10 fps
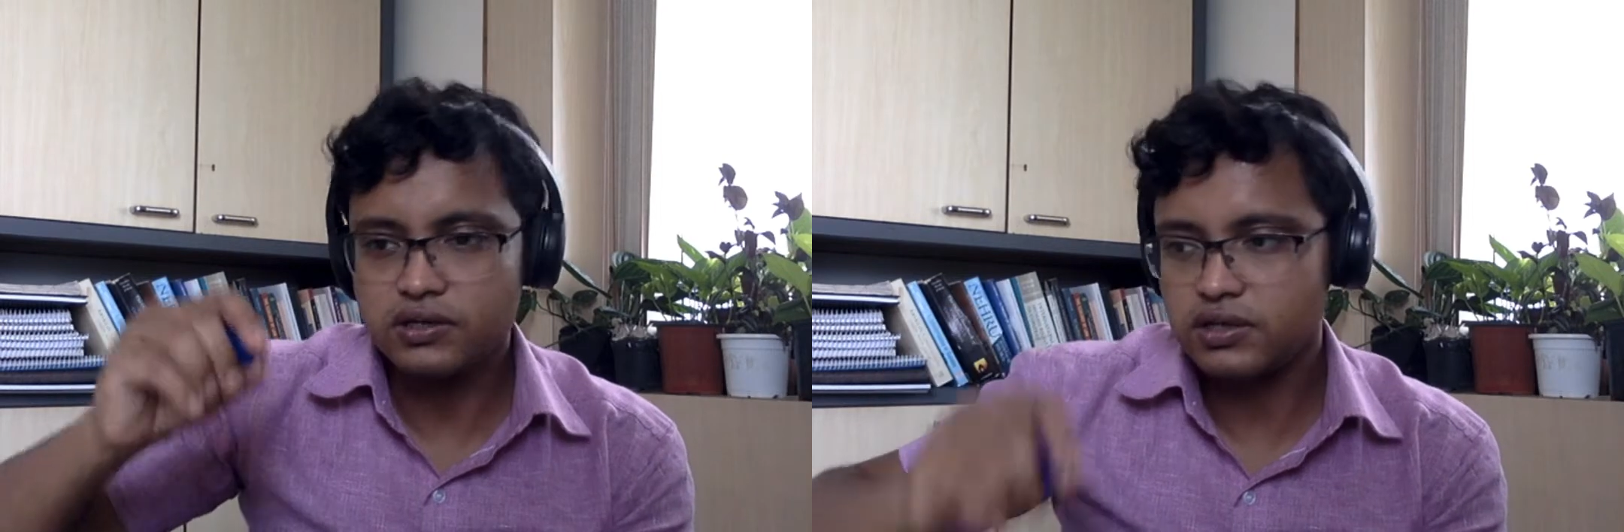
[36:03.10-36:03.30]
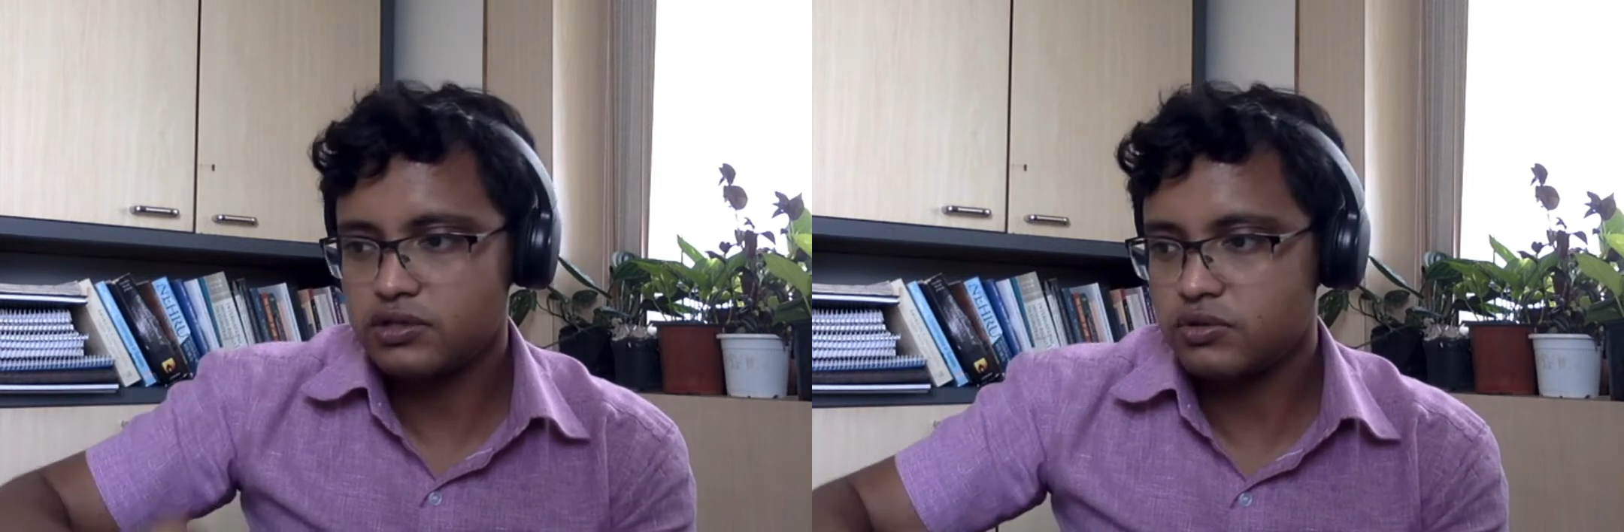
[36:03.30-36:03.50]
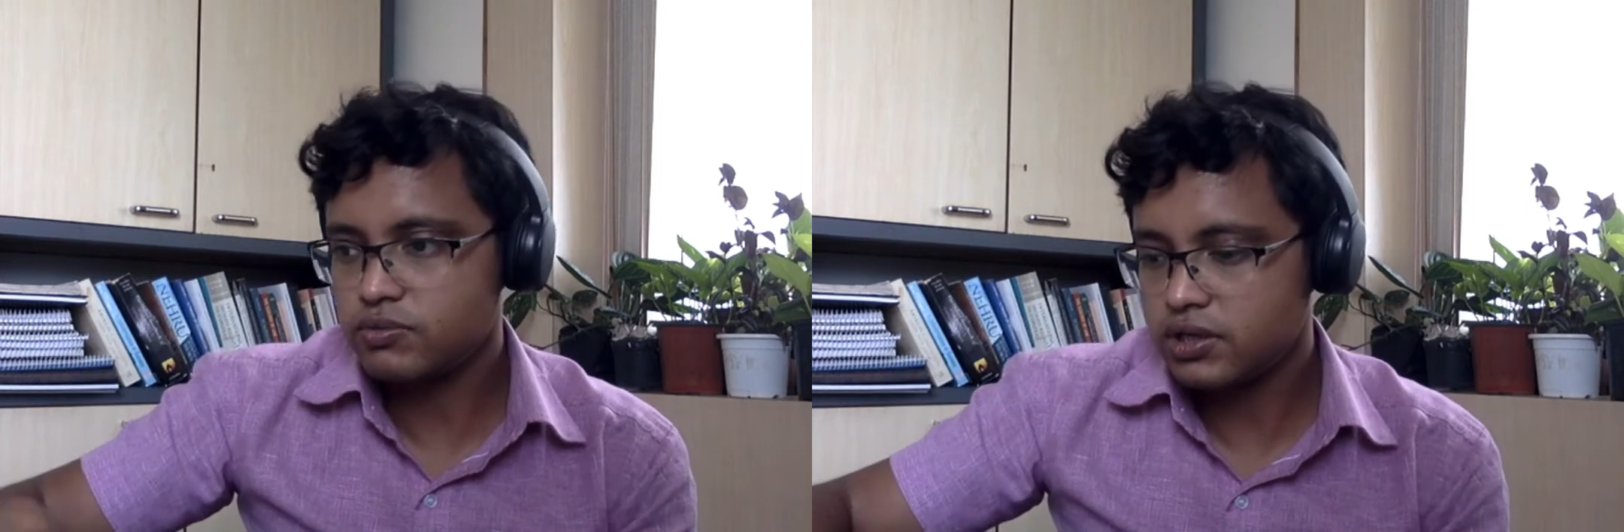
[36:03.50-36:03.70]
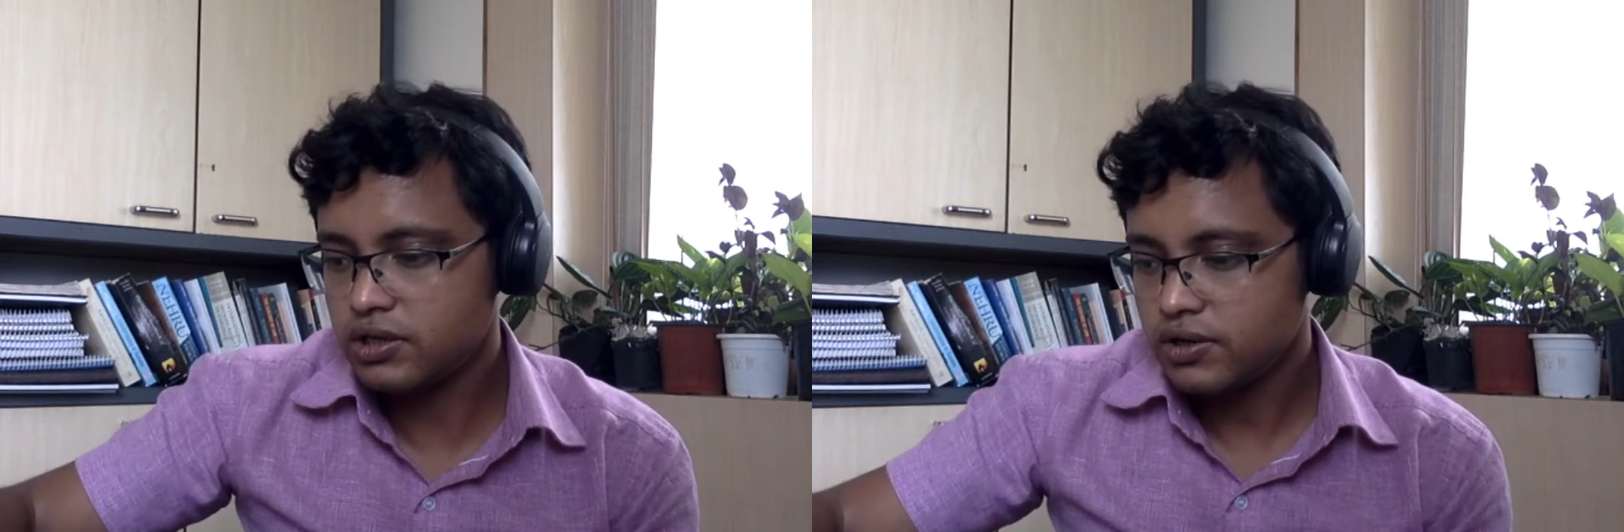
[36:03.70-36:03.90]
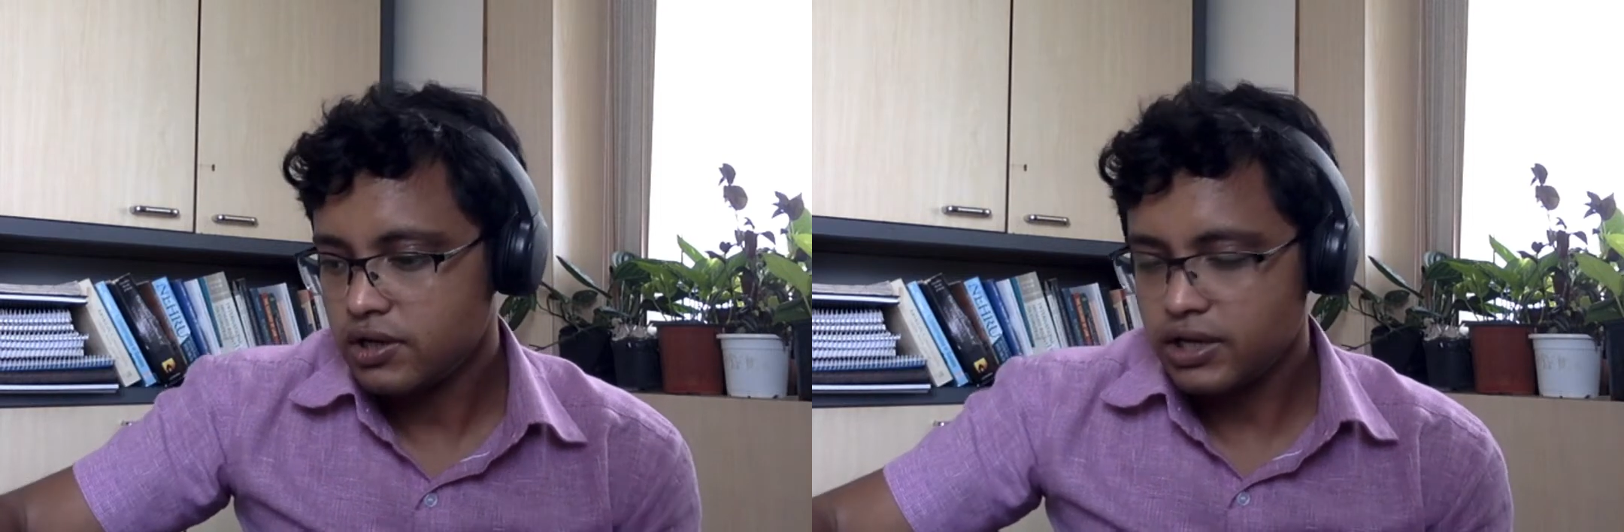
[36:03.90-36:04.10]
it has to
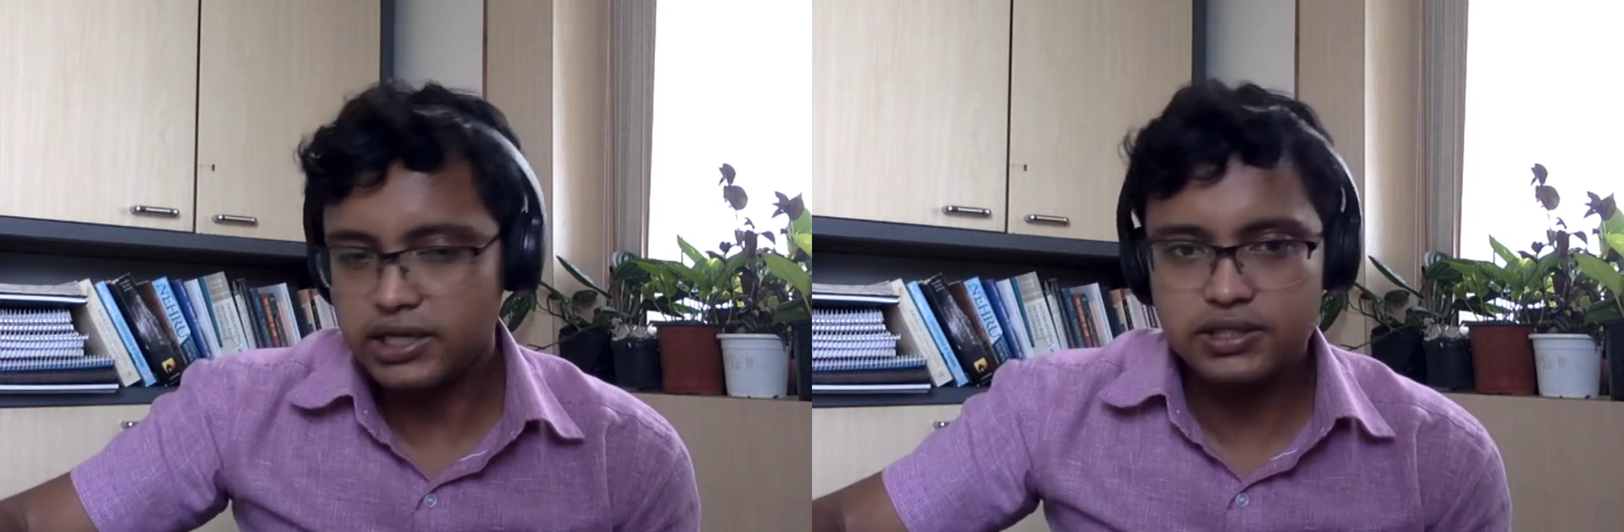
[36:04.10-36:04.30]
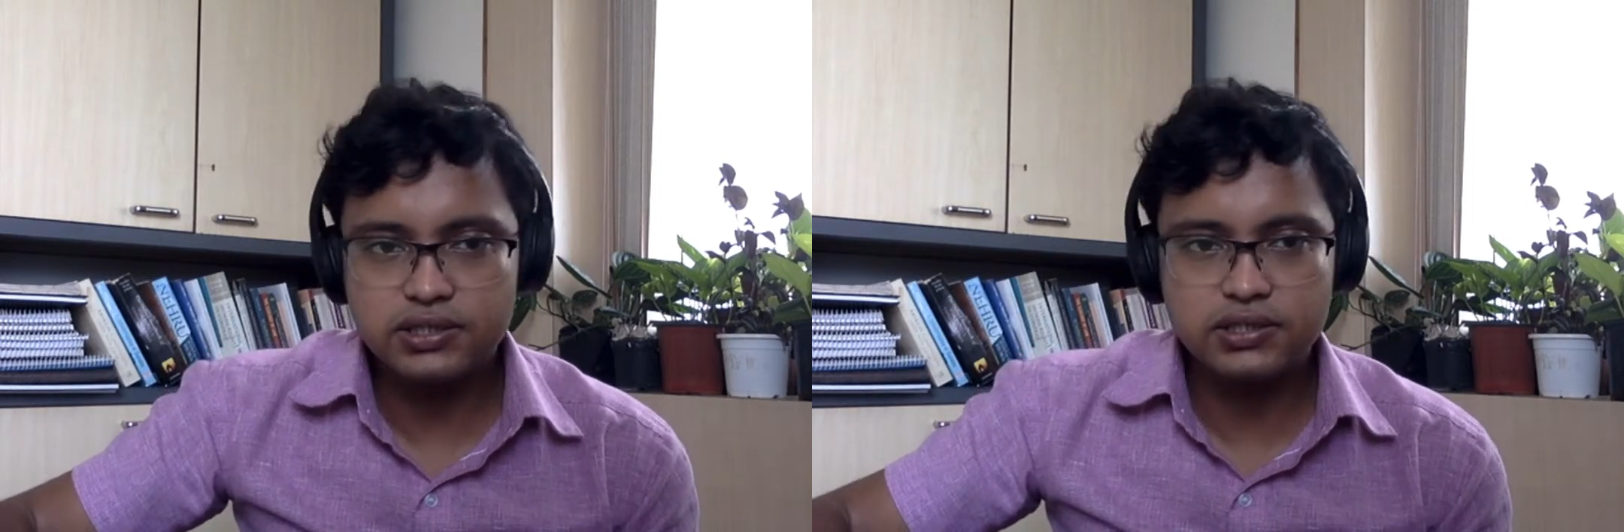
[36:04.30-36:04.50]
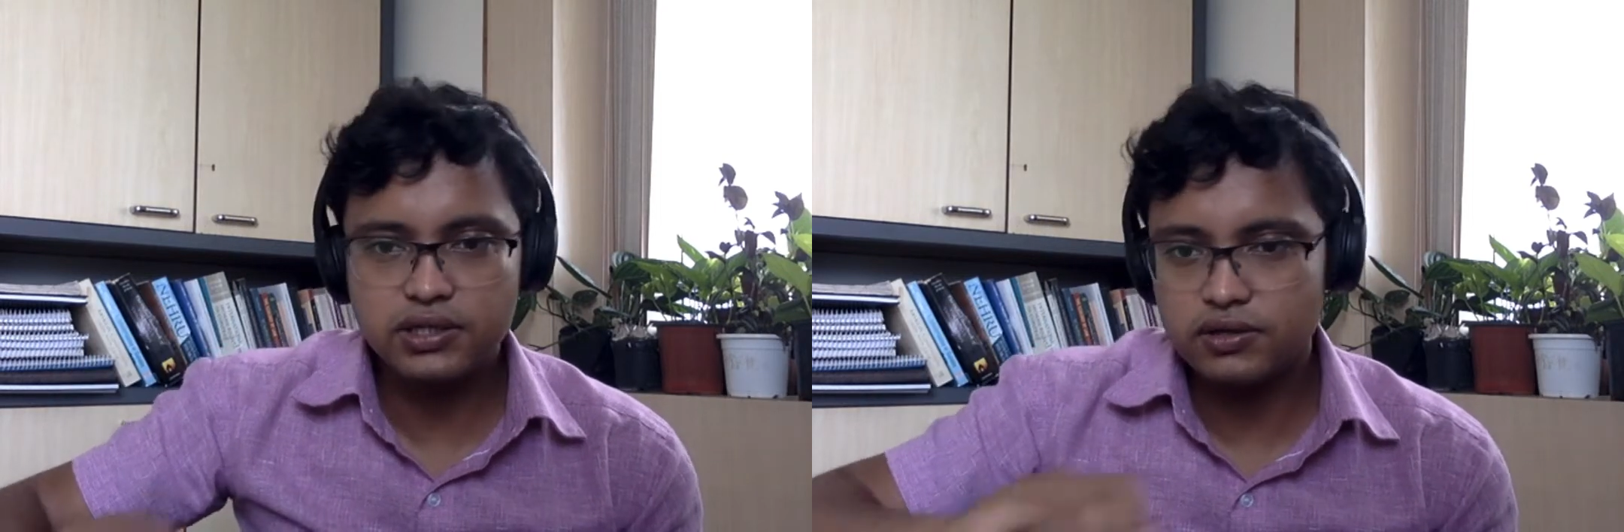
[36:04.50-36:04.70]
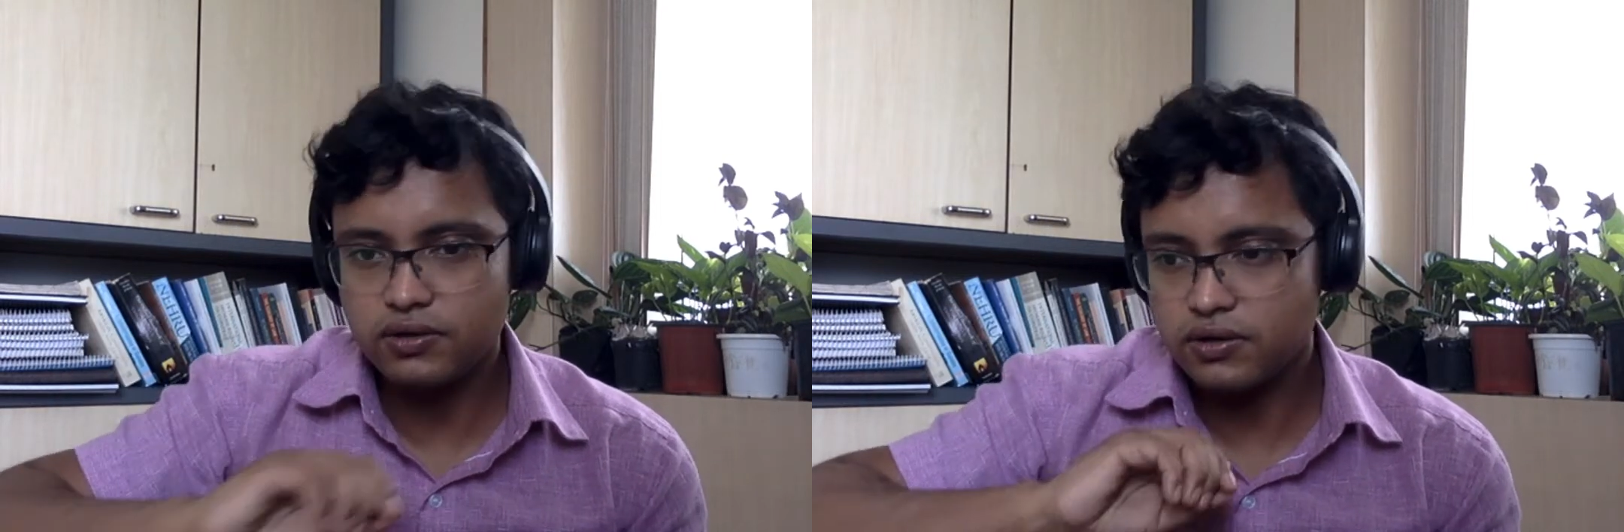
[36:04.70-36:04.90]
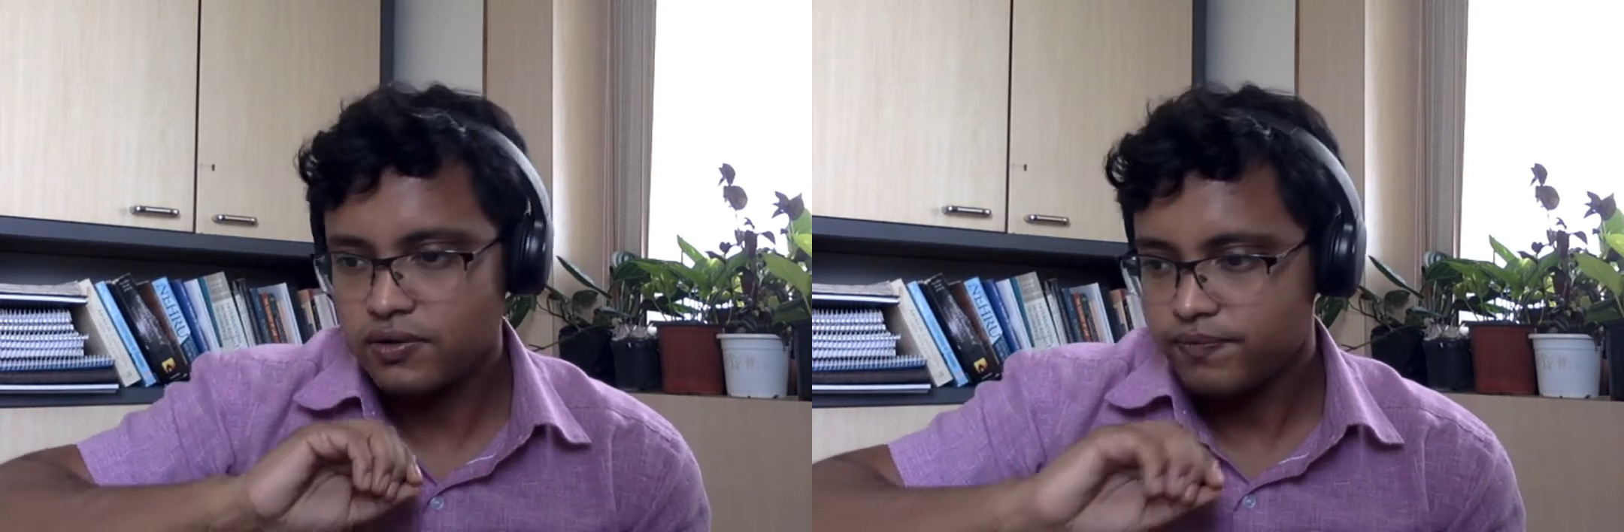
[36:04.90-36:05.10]
be attested,
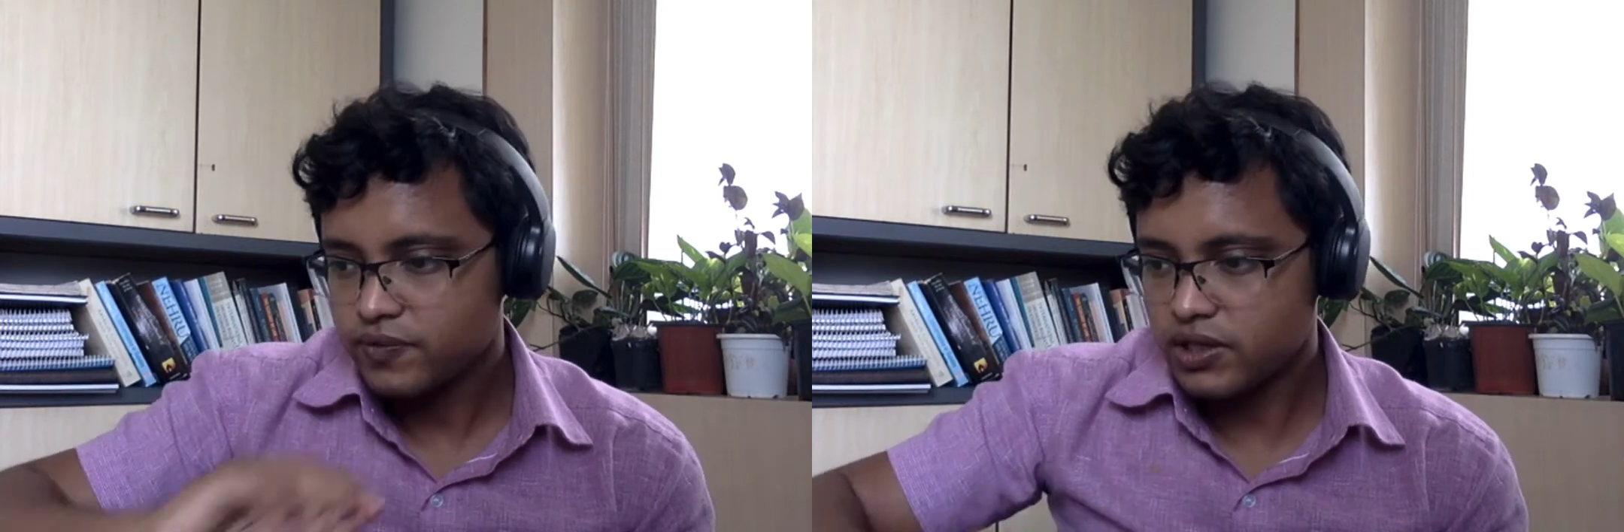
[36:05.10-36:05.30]
or